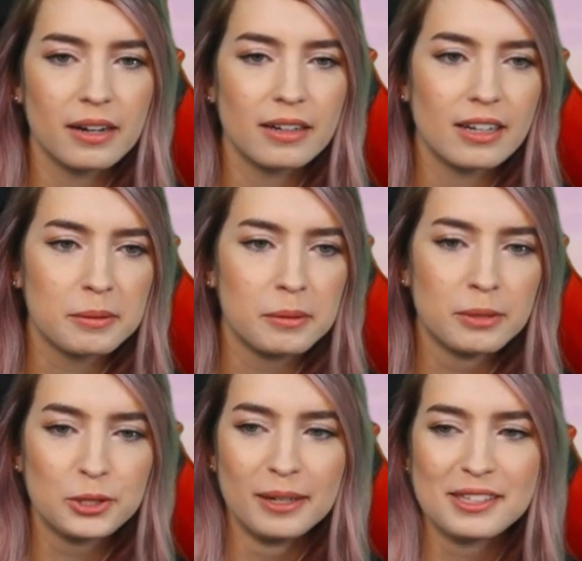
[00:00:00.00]
talking
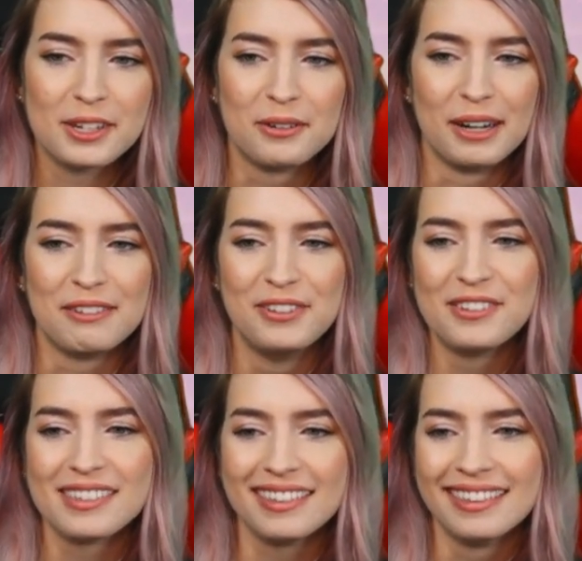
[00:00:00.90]
which ones are
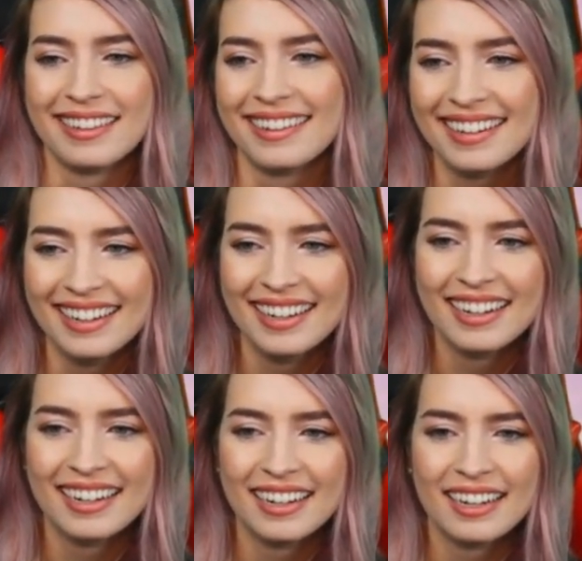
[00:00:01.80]
waifus in there.
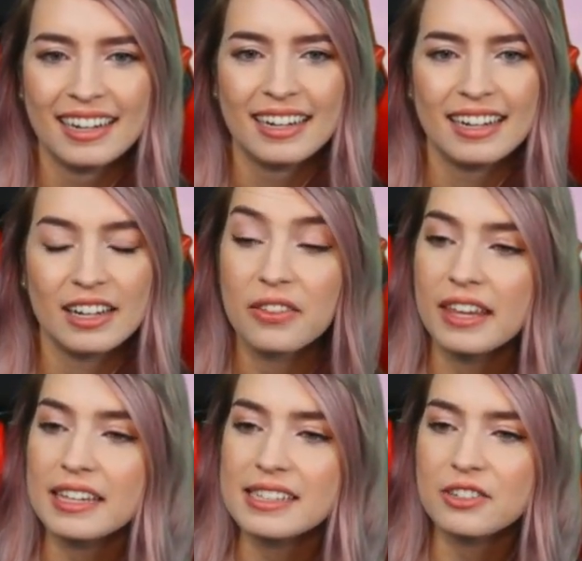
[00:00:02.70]
You
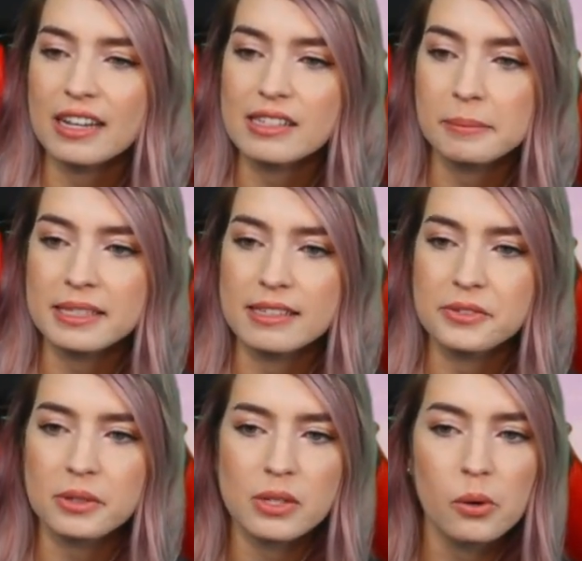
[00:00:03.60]
think he's in your SWC
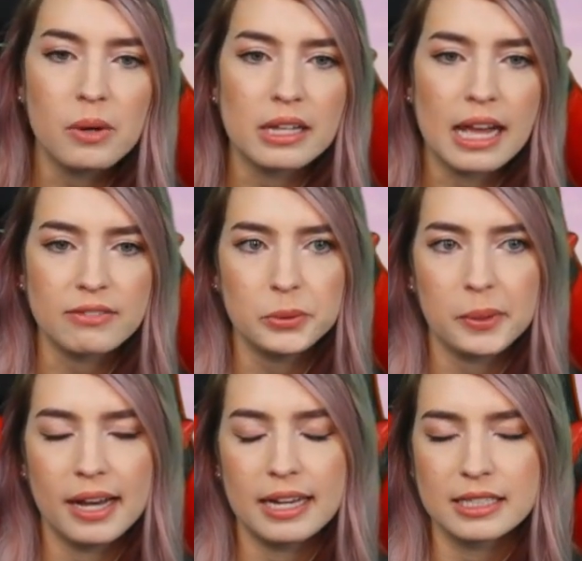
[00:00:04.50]
scrolls? Oh, I'll have to
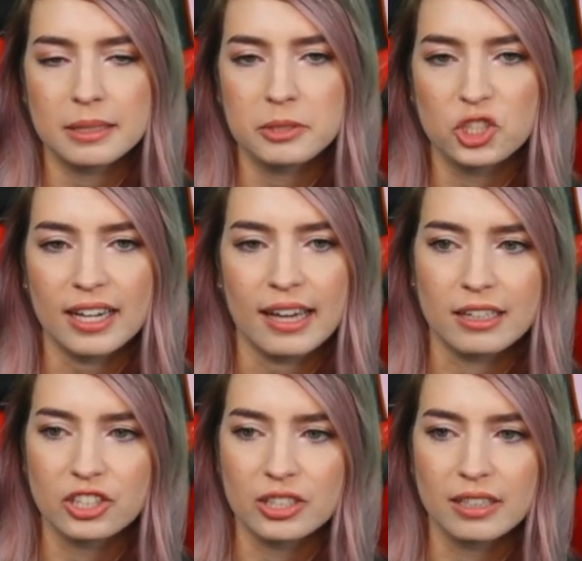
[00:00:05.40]
double check,
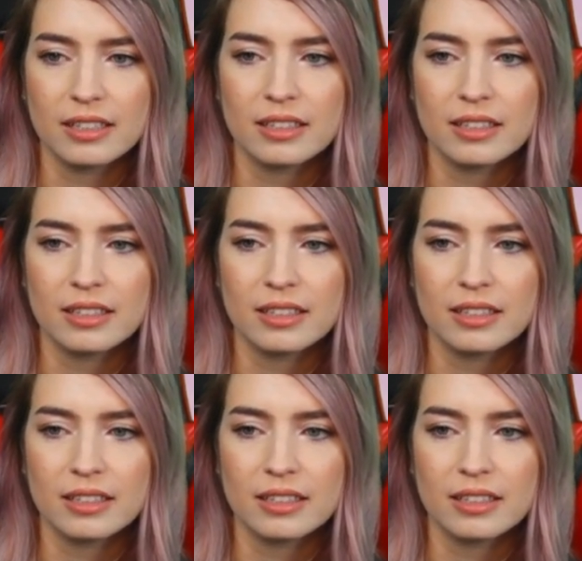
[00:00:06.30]
actually.